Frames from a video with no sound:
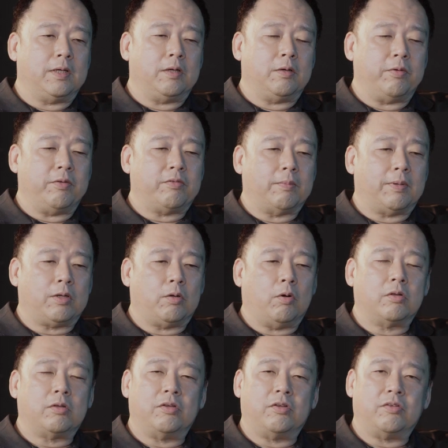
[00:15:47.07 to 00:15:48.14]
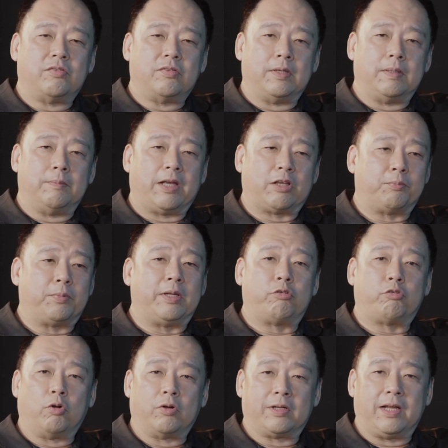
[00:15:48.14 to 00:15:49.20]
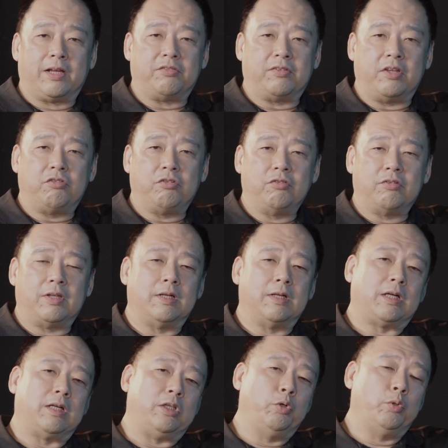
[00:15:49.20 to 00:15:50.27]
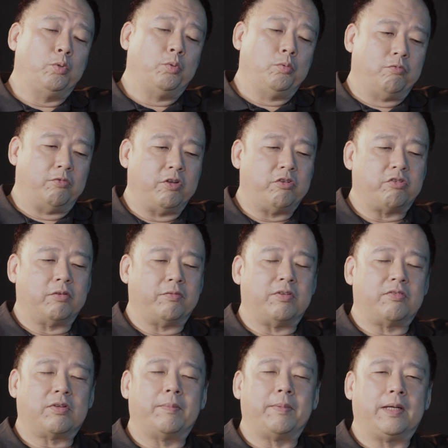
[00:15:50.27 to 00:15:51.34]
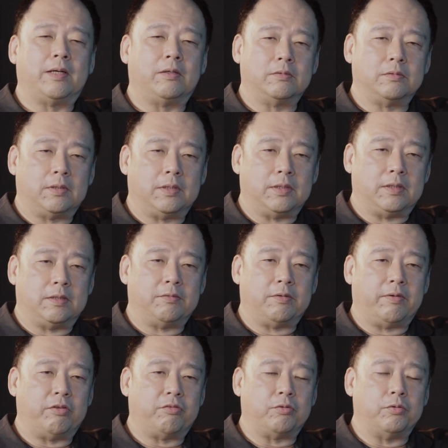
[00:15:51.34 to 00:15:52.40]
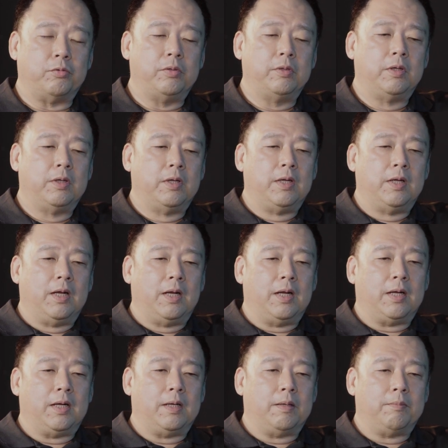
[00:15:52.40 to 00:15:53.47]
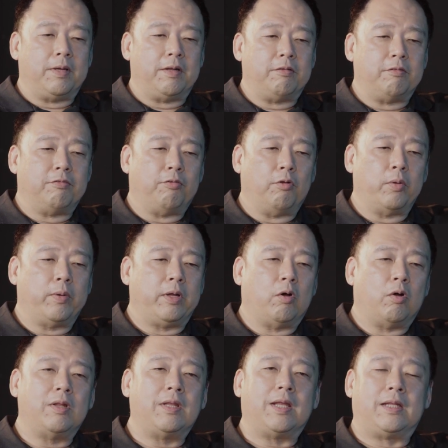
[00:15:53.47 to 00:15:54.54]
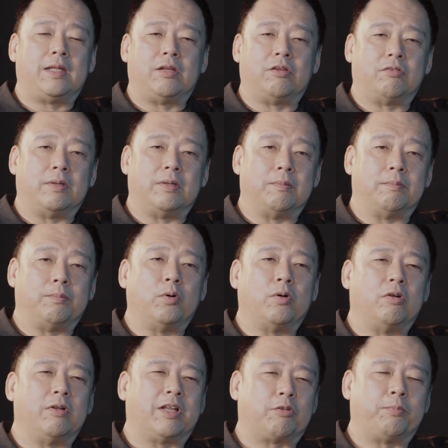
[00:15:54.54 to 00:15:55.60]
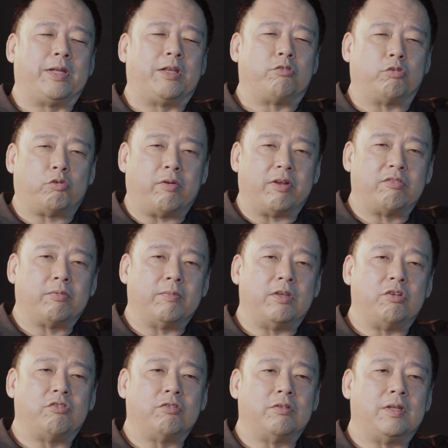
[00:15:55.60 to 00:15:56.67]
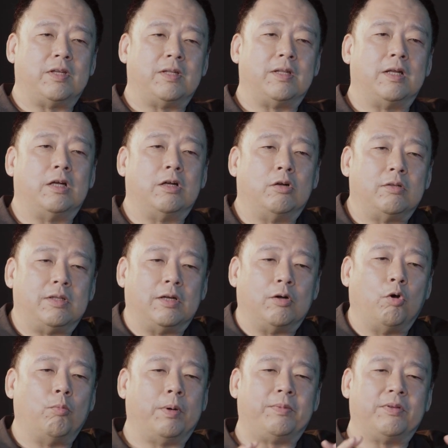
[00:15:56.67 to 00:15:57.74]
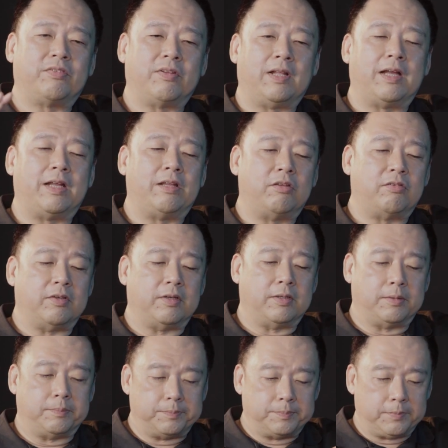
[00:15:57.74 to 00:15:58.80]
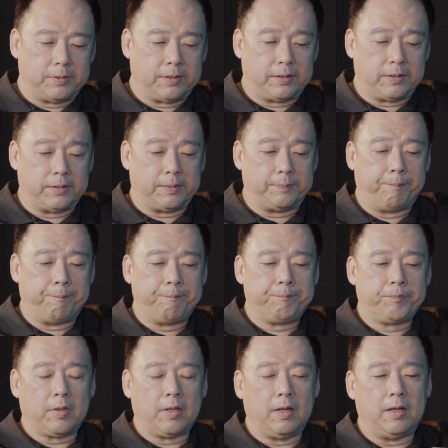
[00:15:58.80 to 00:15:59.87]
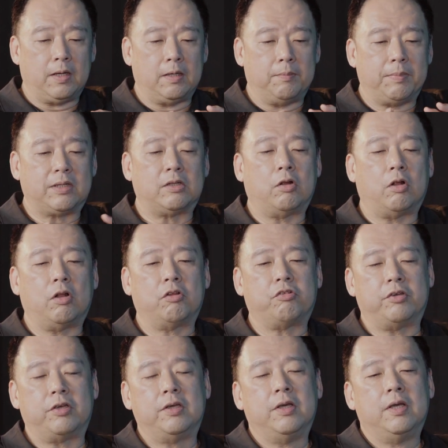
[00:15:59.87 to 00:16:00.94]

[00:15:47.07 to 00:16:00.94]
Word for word: uh, with some other authors, um, Exponential Organizations, and a new version of it's coming out uh, very soon. Um, and following on that, there's a book called Exponential Transformation and uh, the Whole Purpose Alliance um, um uh, methodology.